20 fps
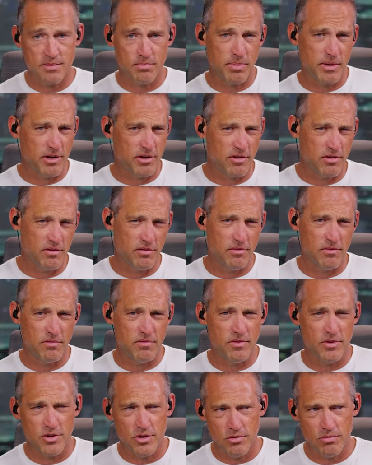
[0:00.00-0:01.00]
a better
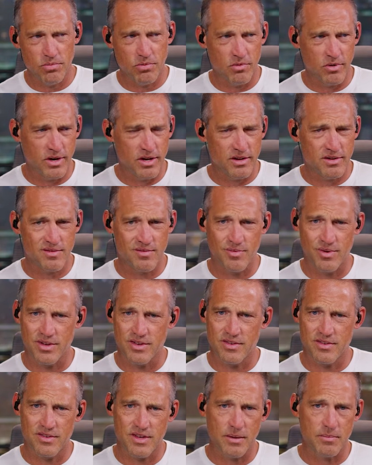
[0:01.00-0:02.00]
viewpoint, which
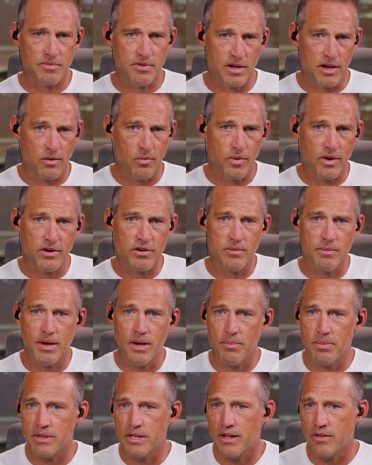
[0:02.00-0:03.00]
seems kind of weird to me,
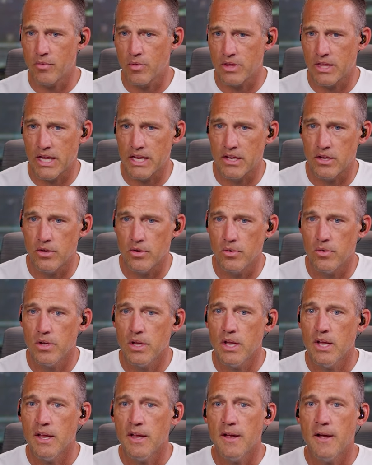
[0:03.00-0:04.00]
but that's what they do.
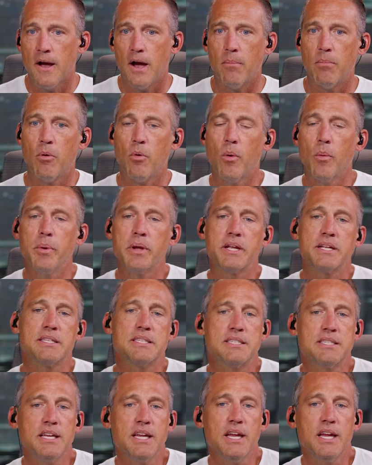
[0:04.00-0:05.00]
Um, but what we can
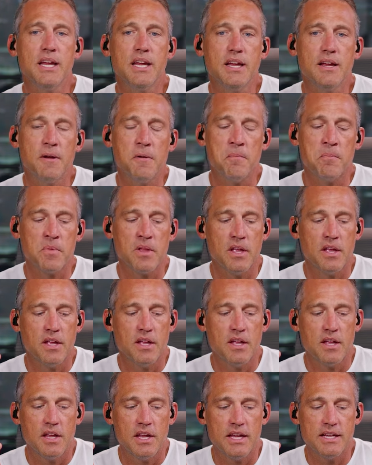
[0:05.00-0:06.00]
see
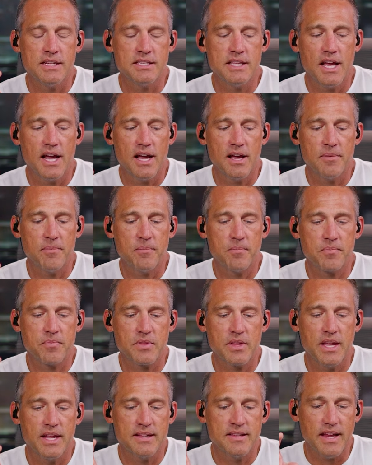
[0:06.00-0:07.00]
is that
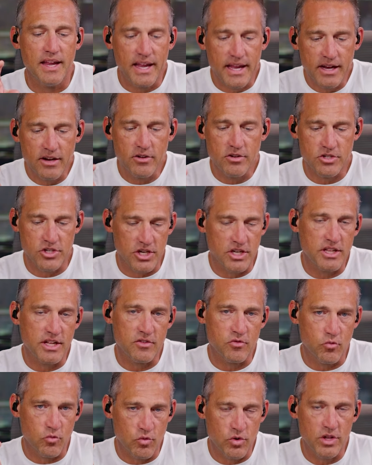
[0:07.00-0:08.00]
it's energy
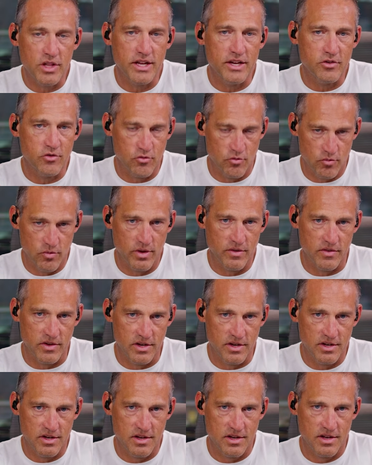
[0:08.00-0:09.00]
that's really
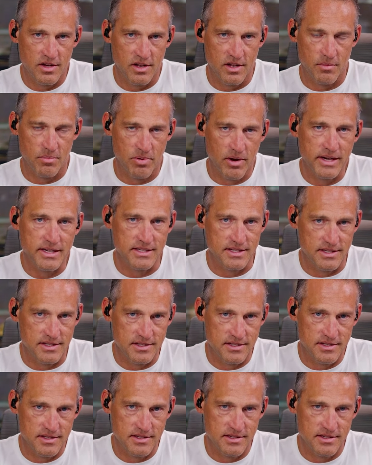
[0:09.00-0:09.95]
driven the prices